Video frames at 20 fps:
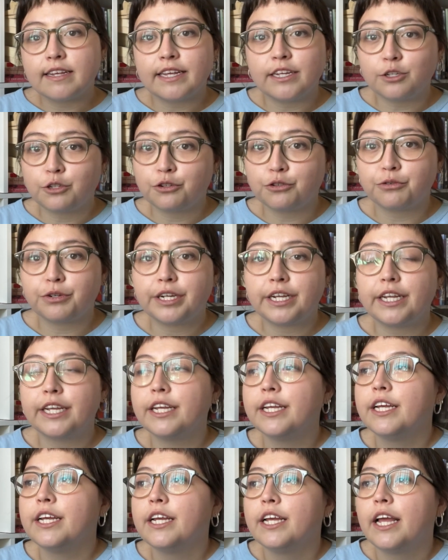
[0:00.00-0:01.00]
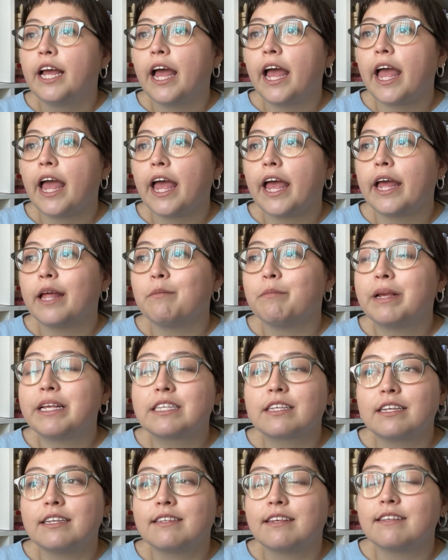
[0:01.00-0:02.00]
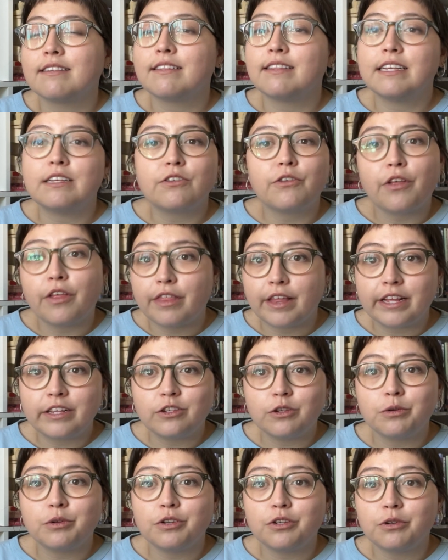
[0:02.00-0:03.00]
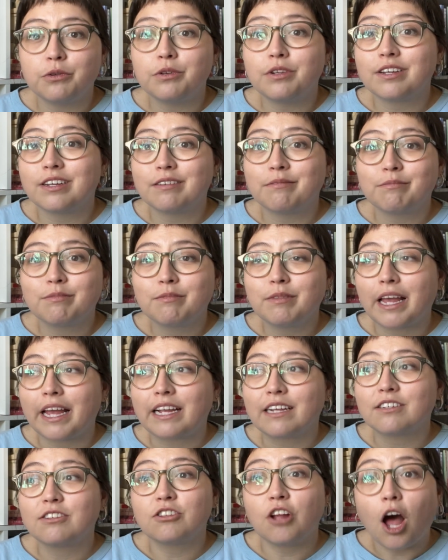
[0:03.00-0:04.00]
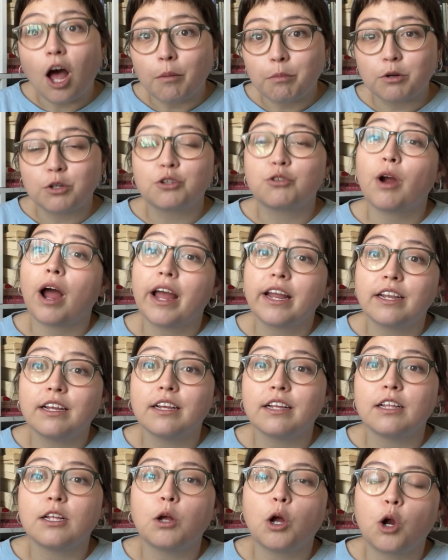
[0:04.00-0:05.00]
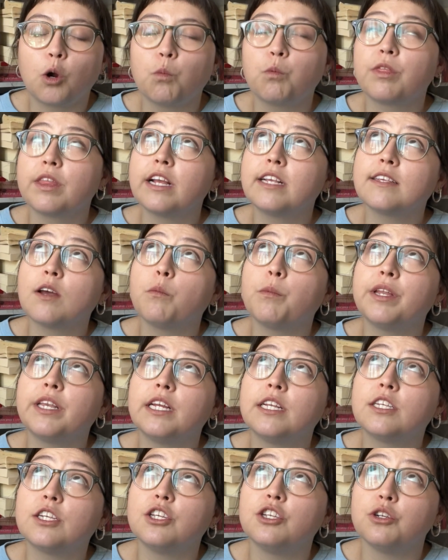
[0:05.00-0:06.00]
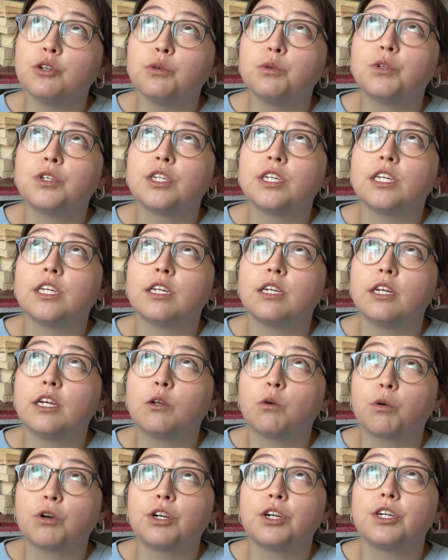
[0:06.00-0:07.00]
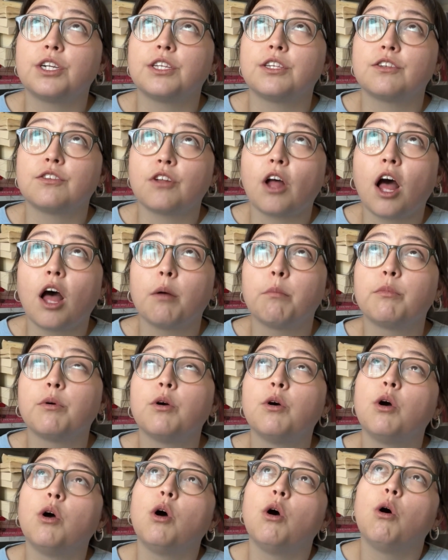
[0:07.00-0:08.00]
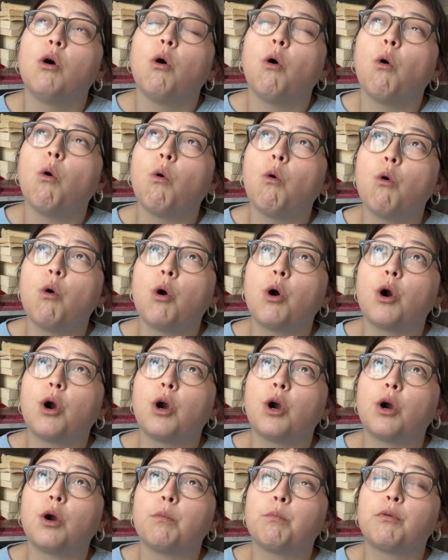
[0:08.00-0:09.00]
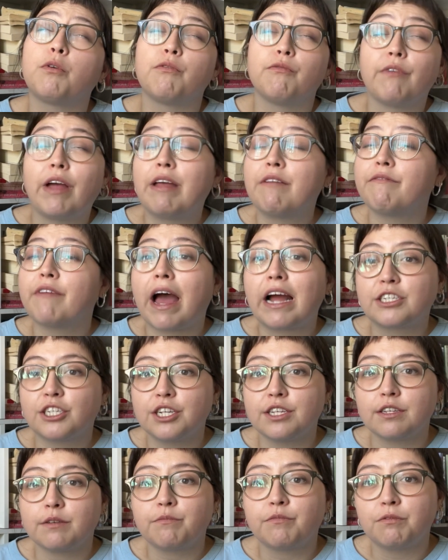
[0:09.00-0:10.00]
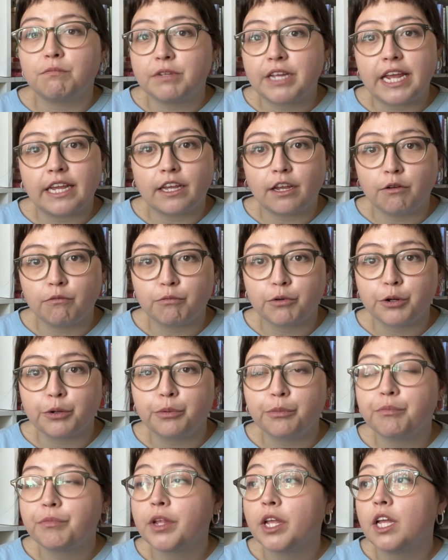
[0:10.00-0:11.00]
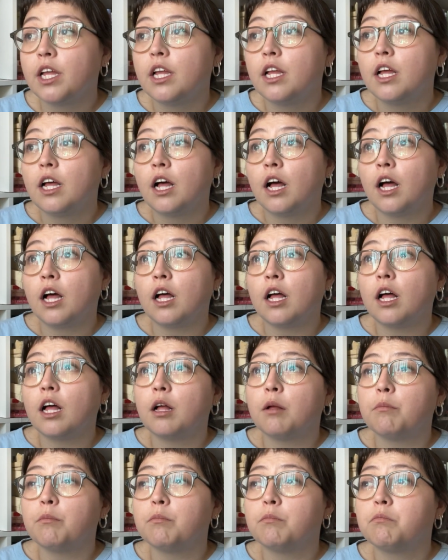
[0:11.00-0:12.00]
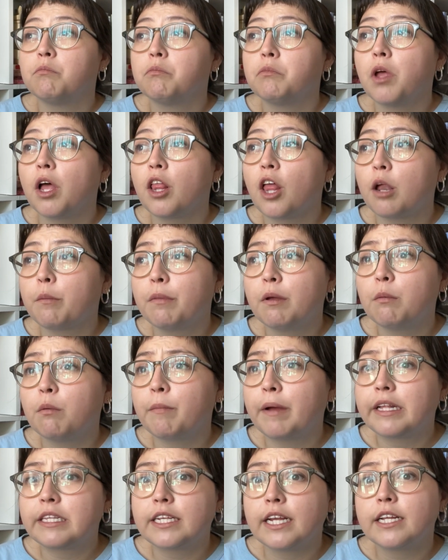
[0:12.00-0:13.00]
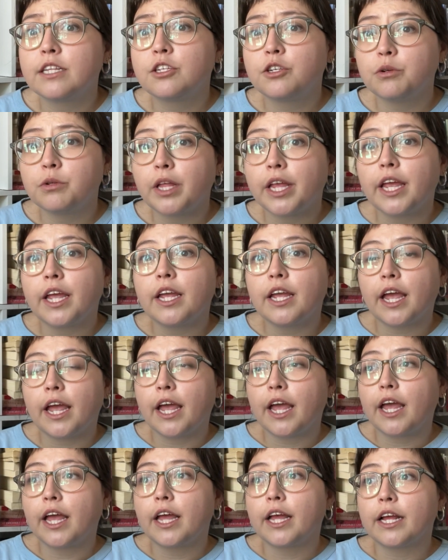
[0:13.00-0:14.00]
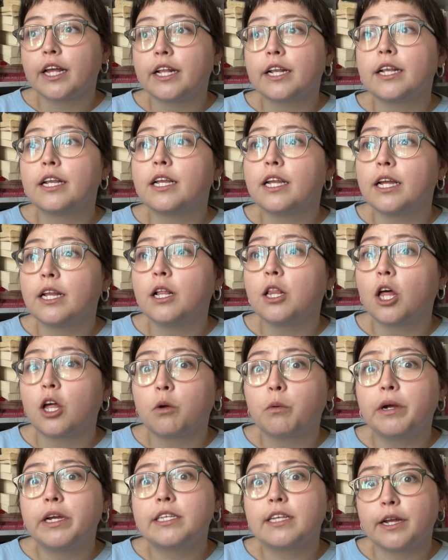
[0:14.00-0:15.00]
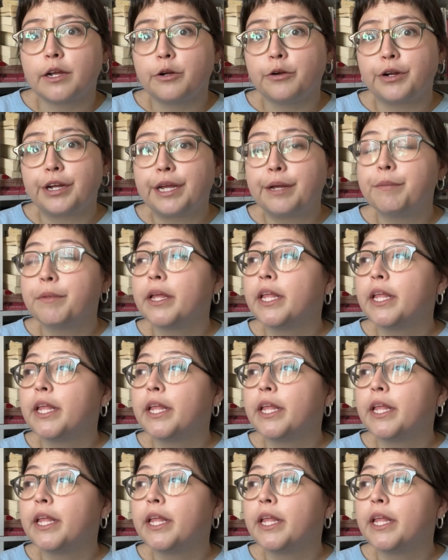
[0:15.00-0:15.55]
history and basically says these are the things you can do to like stop or try to, or things that we need to do to in order to stop or prevent fascism from taking root. A lot of people might say it's too late, and in a lot of ways I agree.